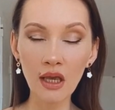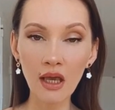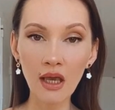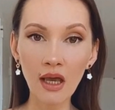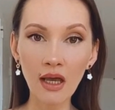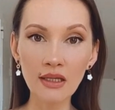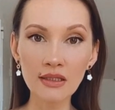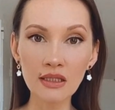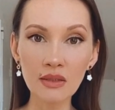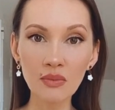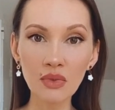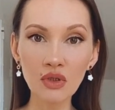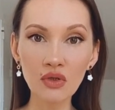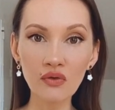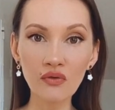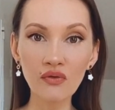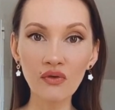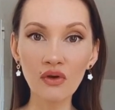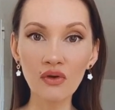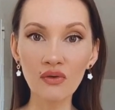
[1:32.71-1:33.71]
has a bit
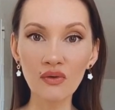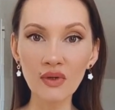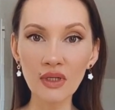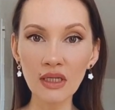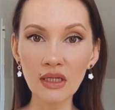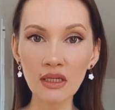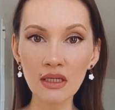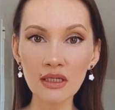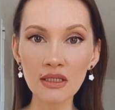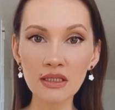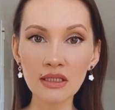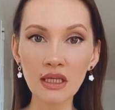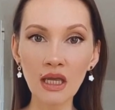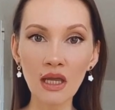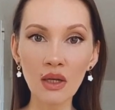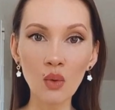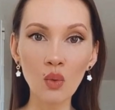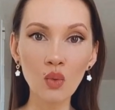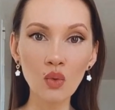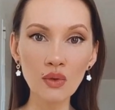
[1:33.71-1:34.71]
of greenness
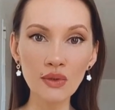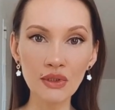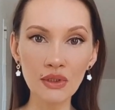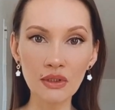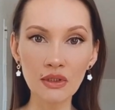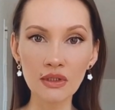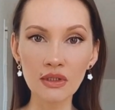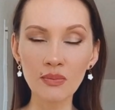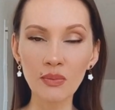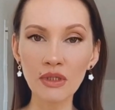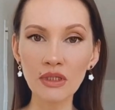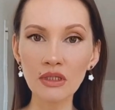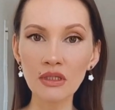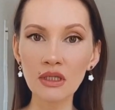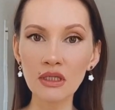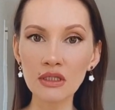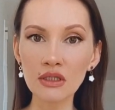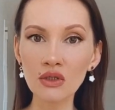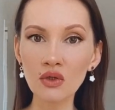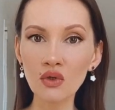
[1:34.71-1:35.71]
and woodiness, but it
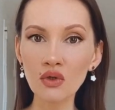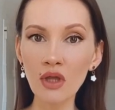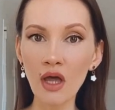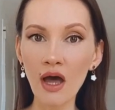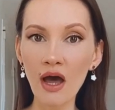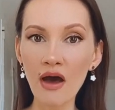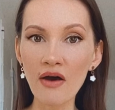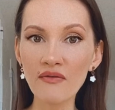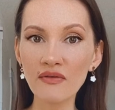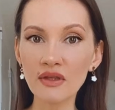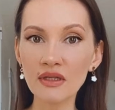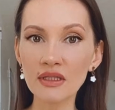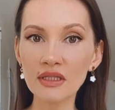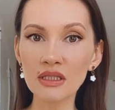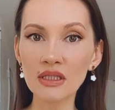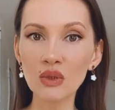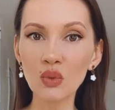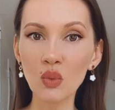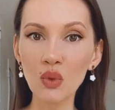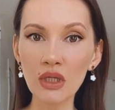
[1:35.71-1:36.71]
does not have that
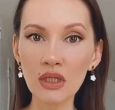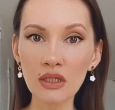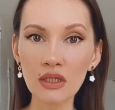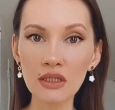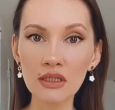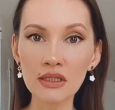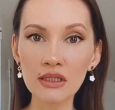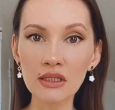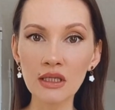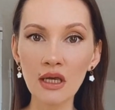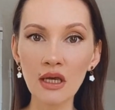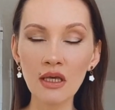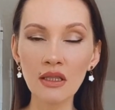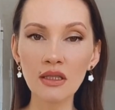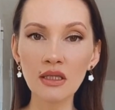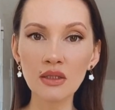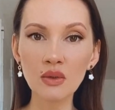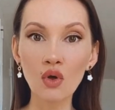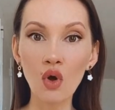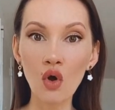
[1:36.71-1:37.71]
sweetness
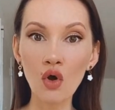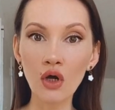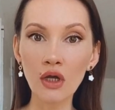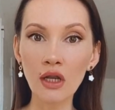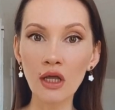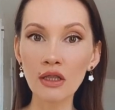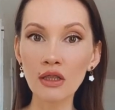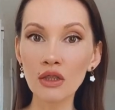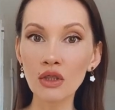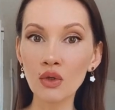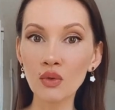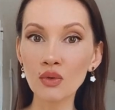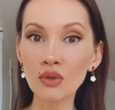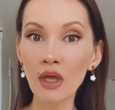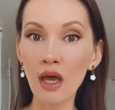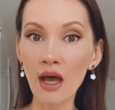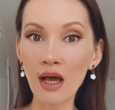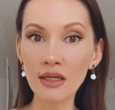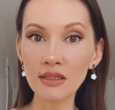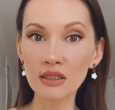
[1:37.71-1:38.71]
that coconut note
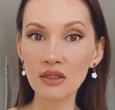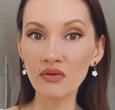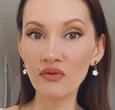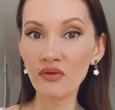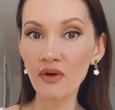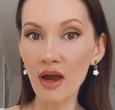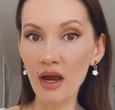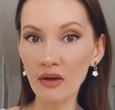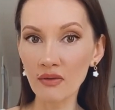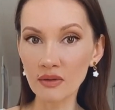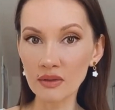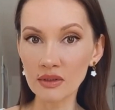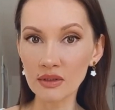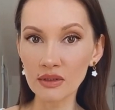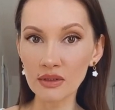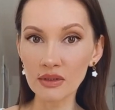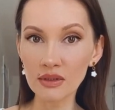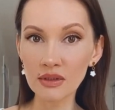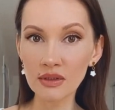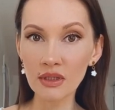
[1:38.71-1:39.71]
has in
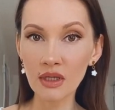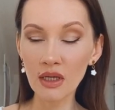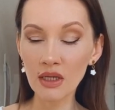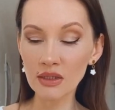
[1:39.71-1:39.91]
fragrances.